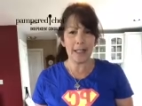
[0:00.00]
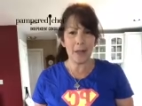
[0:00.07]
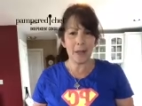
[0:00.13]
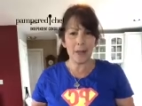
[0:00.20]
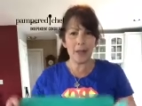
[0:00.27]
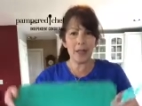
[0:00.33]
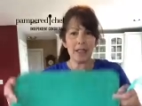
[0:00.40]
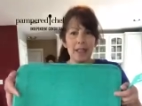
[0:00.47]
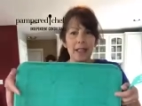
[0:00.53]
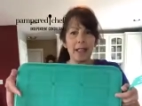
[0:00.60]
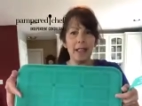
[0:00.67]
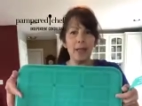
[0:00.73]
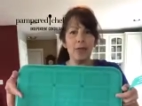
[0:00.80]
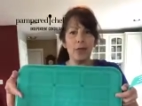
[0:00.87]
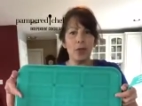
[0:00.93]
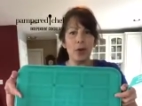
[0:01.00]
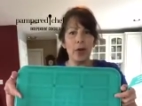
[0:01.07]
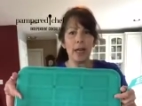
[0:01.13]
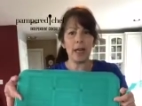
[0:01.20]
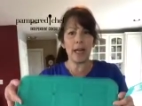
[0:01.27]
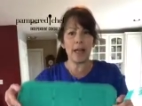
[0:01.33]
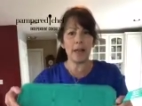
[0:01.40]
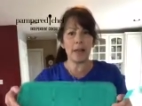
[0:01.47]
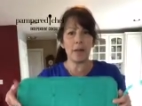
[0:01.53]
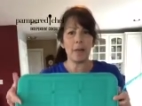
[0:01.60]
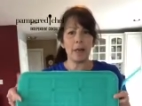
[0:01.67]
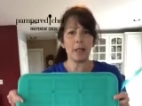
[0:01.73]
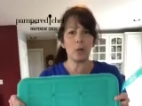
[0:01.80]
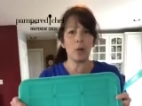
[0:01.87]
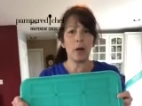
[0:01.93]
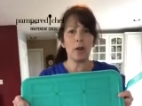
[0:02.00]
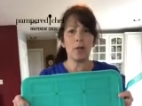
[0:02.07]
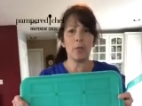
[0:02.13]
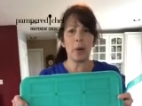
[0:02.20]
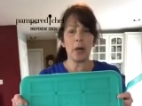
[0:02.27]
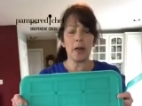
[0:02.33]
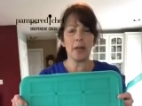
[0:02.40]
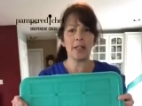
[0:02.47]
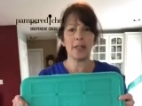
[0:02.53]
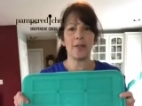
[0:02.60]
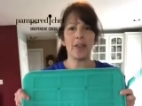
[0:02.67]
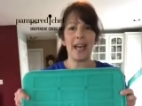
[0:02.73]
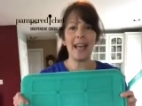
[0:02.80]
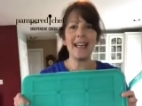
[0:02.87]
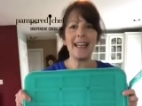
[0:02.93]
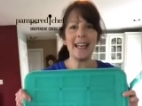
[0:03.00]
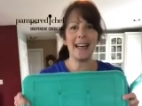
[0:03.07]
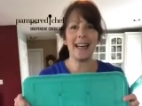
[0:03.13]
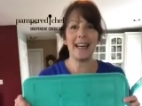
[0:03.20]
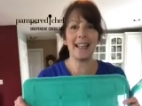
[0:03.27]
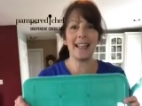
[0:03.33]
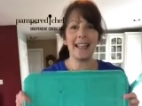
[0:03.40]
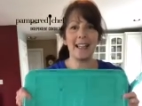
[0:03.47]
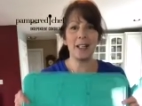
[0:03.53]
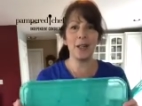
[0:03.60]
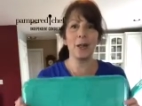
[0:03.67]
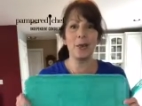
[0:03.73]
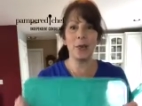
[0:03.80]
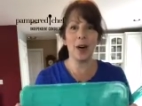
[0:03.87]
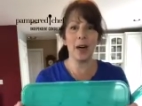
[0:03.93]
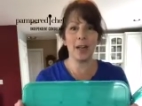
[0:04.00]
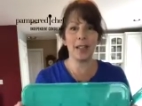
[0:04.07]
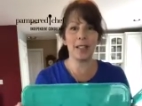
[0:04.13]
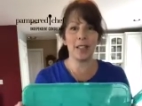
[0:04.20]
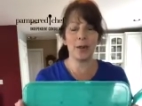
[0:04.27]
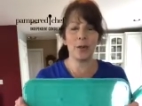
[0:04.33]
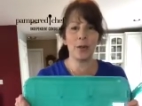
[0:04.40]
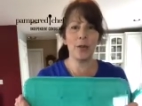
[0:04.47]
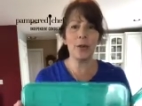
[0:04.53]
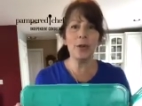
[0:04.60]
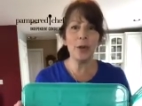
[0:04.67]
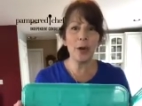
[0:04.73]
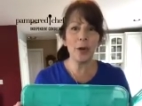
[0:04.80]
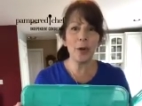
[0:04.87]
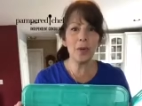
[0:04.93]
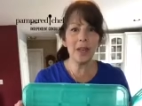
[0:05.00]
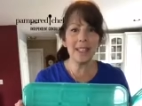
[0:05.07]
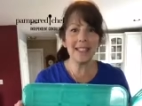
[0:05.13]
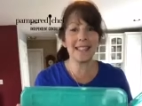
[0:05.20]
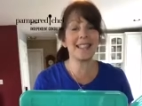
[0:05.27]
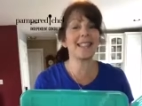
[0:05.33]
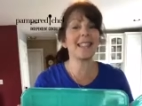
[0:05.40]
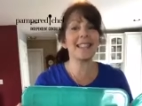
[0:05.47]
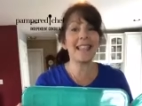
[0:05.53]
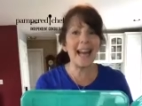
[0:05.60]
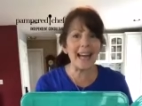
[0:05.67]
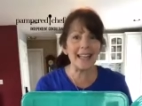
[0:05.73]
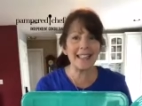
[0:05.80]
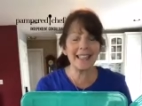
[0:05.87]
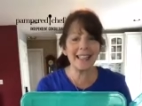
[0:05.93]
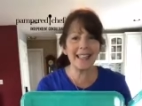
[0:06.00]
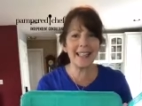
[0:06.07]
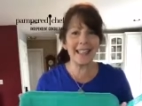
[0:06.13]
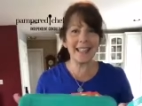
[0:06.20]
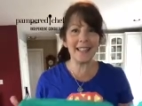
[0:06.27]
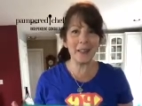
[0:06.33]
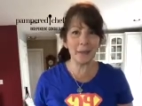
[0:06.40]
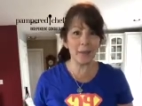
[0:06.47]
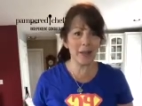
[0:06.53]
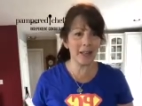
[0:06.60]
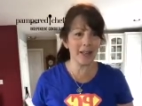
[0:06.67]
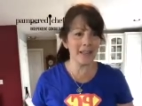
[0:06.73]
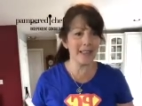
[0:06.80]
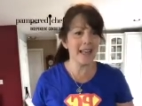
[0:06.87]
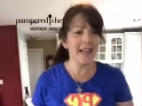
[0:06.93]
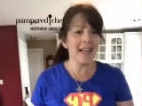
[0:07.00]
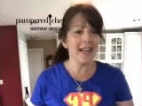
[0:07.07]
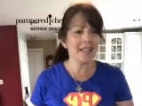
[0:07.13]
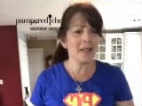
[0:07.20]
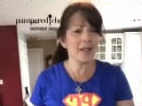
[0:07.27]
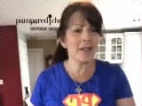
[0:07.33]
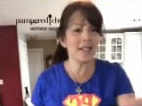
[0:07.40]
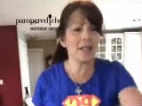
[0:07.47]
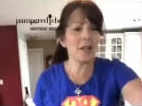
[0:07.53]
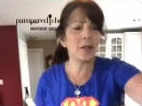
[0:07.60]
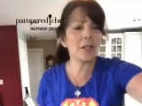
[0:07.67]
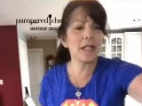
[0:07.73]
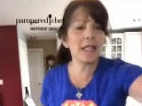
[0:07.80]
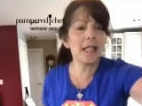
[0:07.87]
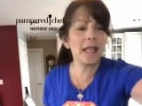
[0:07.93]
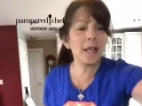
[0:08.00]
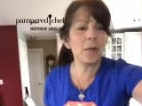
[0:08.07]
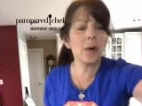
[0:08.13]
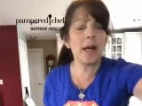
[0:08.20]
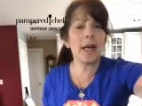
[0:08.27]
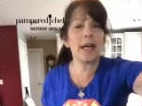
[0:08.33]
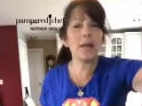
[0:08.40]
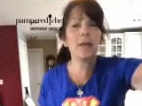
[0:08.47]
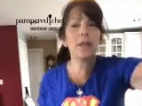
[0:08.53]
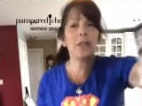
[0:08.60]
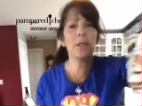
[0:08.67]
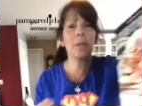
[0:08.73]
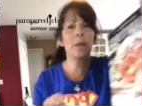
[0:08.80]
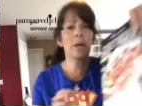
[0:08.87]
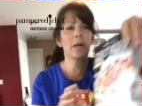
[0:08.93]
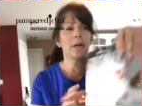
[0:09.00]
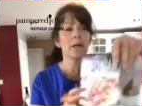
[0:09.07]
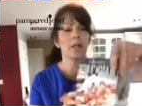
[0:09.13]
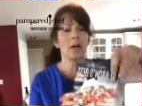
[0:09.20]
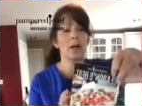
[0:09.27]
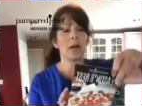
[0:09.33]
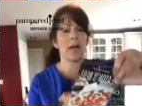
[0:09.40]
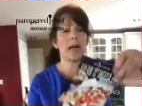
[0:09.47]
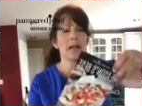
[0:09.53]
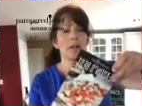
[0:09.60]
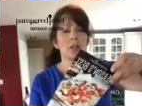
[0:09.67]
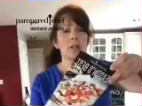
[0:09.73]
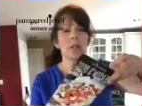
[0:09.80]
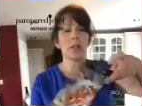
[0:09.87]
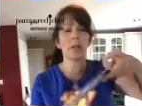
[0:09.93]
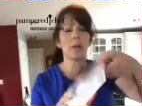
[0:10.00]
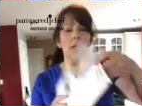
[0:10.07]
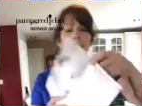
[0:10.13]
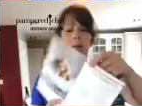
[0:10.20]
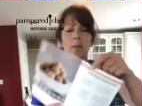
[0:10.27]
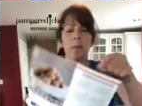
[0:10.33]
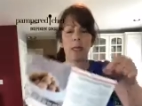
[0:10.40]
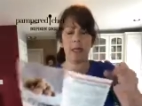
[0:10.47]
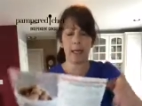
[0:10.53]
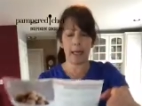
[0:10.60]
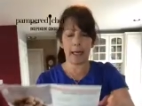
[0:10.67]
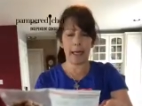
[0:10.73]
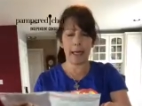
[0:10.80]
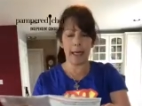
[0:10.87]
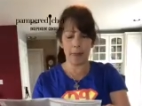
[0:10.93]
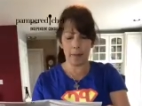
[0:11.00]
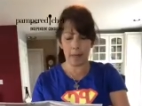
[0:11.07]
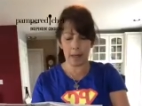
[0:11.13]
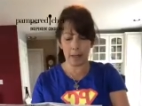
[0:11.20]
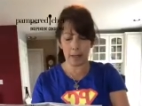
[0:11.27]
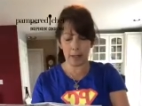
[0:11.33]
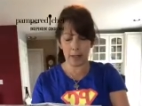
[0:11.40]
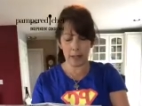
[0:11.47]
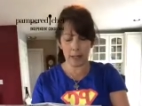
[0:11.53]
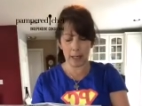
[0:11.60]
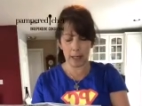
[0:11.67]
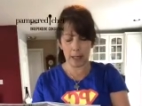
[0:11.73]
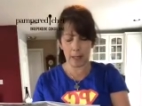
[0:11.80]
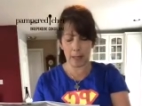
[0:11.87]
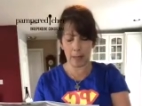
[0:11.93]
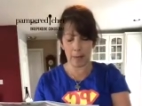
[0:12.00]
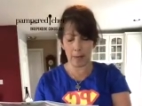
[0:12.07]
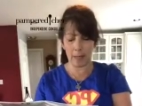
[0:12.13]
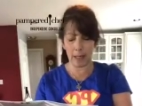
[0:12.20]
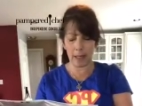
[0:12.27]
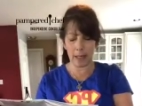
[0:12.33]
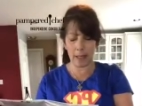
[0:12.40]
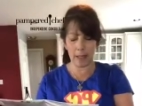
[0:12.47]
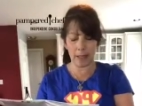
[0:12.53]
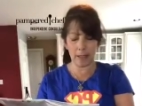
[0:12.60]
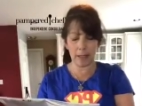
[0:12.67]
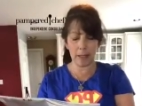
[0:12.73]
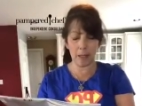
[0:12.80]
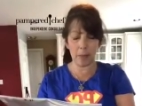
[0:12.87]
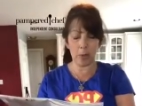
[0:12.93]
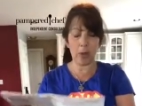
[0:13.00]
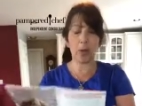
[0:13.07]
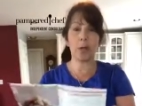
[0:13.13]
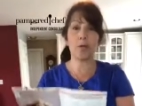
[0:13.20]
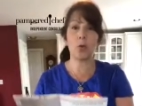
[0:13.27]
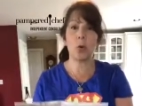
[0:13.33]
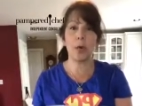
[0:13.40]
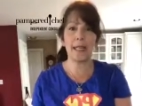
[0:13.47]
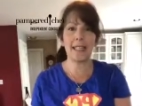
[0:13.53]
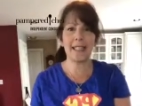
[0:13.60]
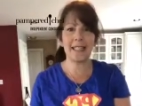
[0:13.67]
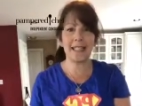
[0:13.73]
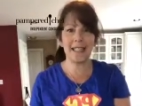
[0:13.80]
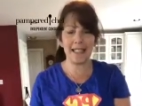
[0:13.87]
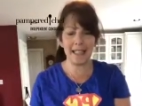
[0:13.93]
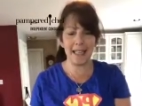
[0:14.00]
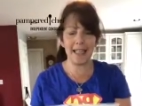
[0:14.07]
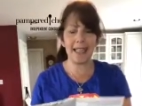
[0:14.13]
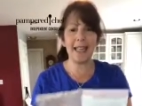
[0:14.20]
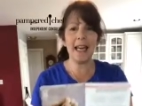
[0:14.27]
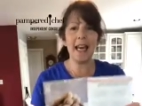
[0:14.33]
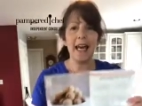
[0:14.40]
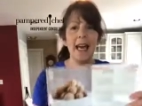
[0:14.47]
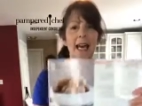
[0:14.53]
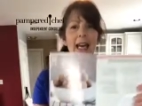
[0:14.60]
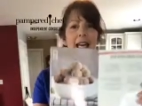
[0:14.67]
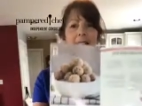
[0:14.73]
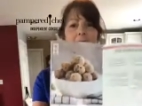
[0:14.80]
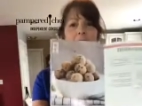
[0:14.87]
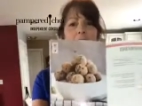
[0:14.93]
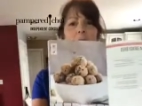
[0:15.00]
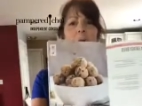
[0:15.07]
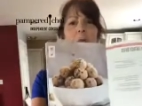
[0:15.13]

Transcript: So there is a lid for it, and you can make 12 bars of any kind that you want, so you know what is exactly in your bars. So these toasted quinoa energy bars are actually a recipe that came out in the summer of 2016, and they're